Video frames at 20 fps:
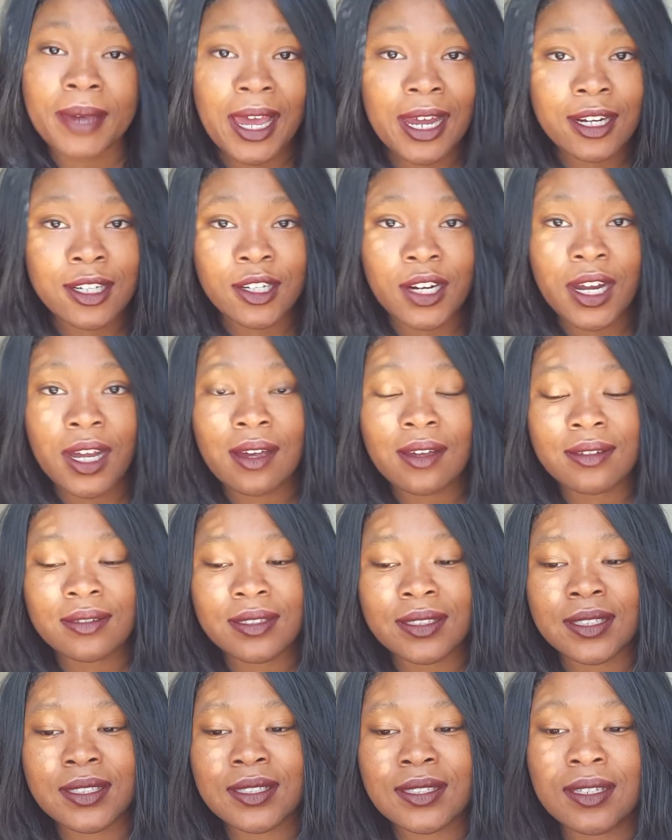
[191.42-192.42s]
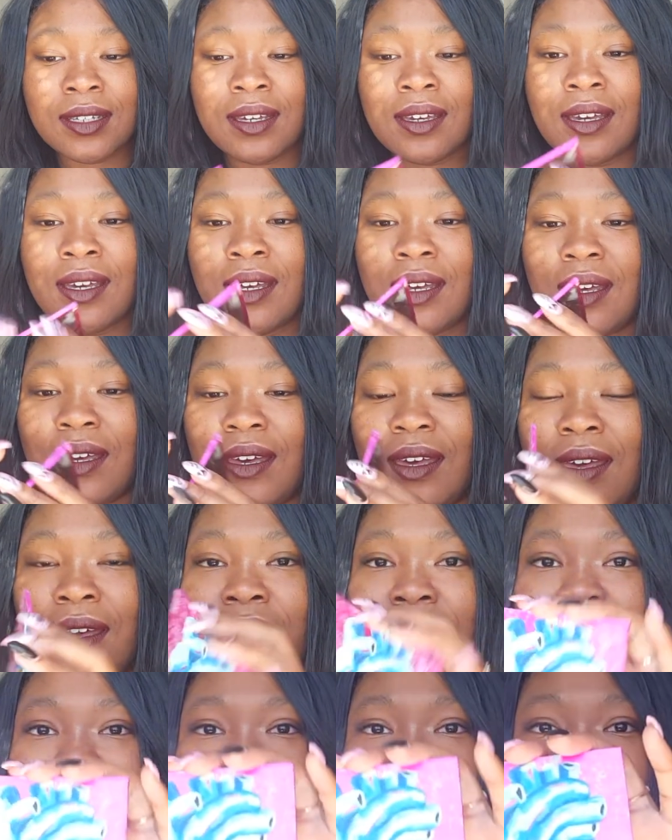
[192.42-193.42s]
backgrounds,
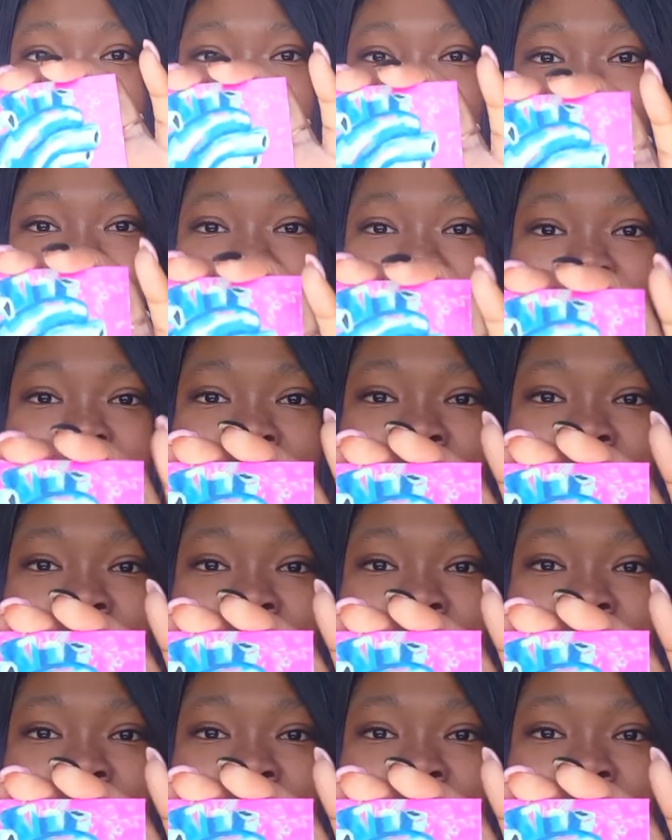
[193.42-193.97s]
just